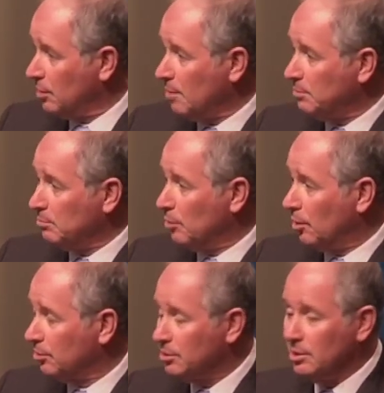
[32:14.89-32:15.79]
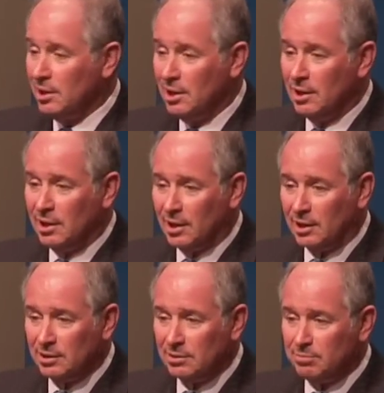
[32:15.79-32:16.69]
shopping malls,
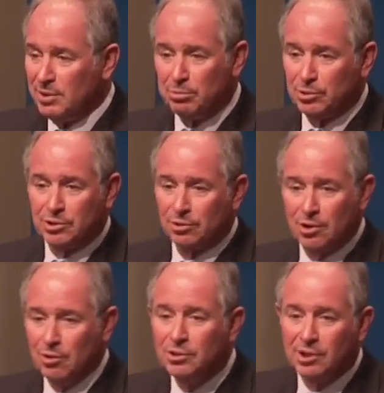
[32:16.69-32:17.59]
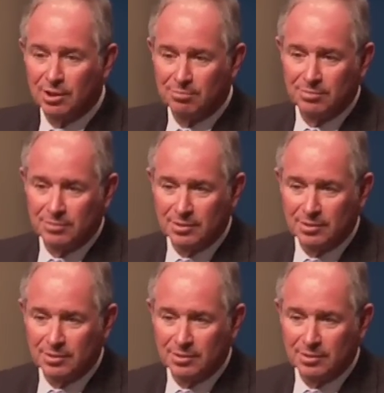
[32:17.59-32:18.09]
and people still go to them,